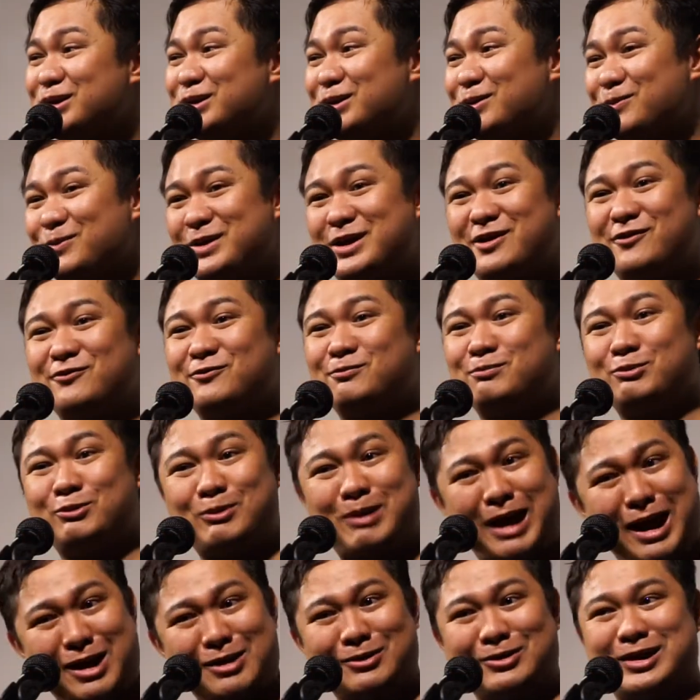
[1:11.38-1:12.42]
that we have
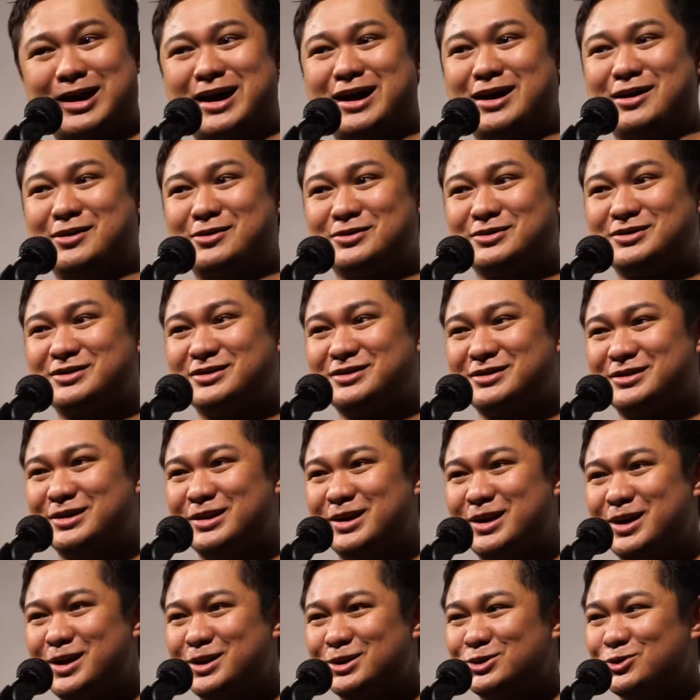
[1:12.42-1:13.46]
brownouts
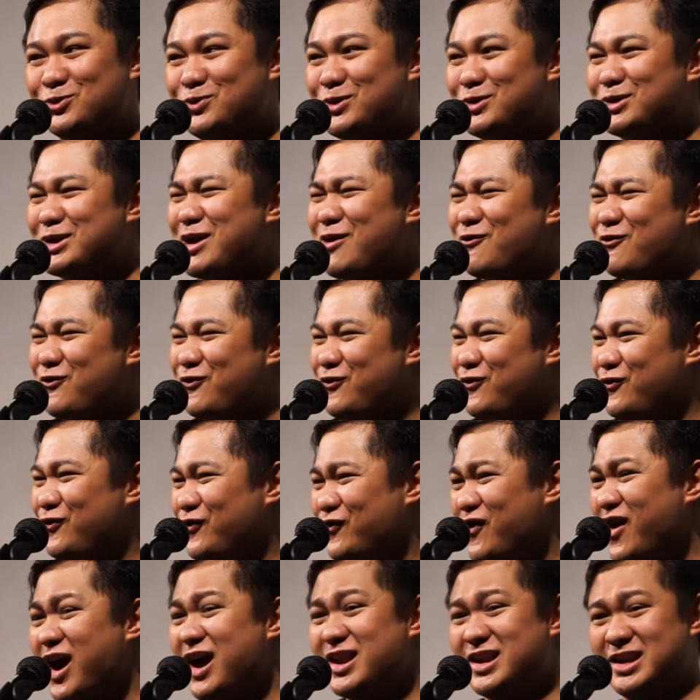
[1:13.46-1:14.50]
so we could have
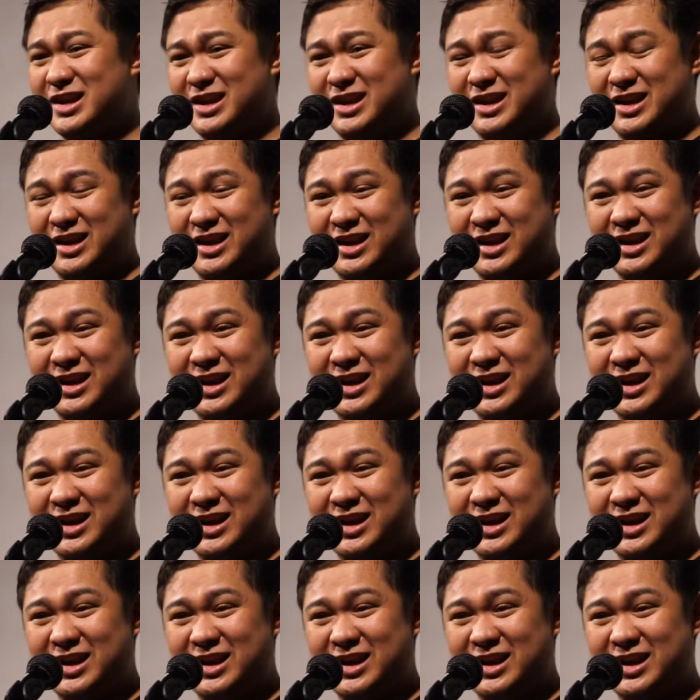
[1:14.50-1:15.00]
fun.